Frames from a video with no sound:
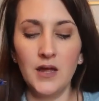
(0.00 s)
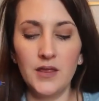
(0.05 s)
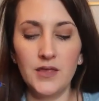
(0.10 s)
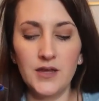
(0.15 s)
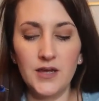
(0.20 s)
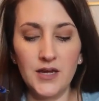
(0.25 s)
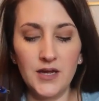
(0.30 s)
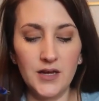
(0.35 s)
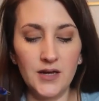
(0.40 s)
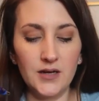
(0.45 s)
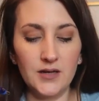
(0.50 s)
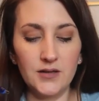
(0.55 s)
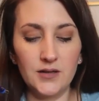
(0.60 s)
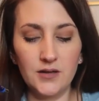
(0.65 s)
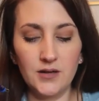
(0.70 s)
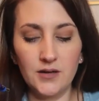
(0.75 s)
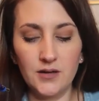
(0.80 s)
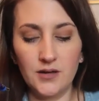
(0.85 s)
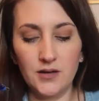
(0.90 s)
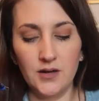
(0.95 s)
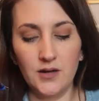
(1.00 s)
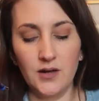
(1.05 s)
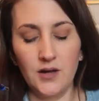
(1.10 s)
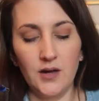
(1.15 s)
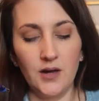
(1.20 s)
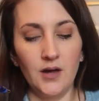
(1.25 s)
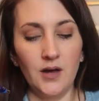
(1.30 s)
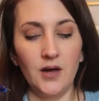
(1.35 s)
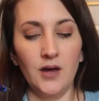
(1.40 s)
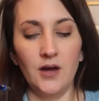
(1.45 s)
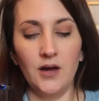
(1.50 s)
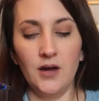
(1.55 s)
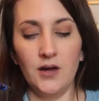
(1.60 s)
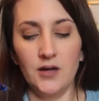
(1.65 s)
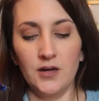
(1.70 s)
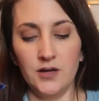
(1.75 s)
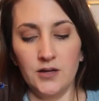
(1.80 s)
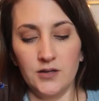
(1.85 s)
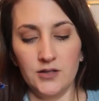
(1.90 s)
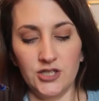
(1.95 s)
The
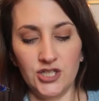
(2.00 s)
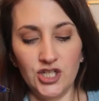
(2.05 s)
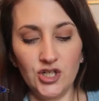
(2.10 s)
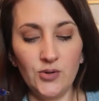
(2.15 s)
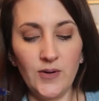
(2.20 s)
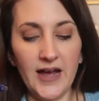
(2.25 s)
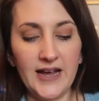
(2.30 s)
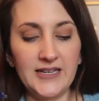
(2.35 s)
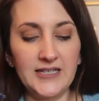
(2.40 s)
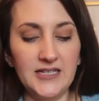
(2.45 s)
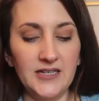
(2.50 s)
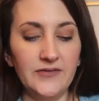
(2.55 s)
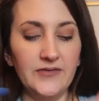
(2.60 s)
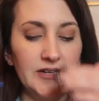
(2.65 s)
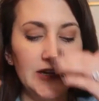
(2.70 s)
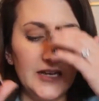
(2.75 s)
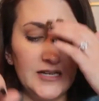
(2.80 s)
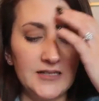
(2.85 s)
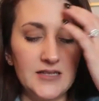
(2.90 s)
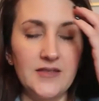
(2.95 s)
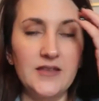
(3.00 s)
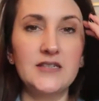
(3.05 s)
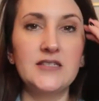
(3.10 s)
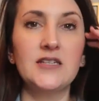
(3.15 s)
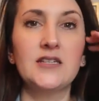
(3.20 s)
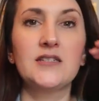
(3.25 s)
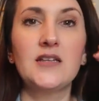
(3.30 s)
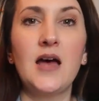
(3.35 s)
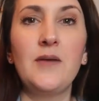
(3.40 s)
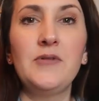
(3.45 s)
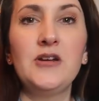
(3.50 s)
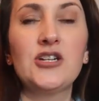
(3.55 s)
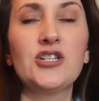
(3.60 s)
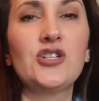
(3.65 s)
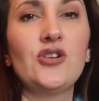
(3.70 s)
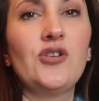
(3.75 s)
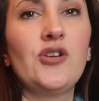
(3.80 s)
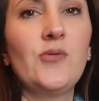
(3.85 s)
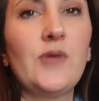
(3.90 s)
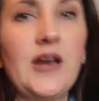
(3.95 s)
two activities, and I'm gonna show you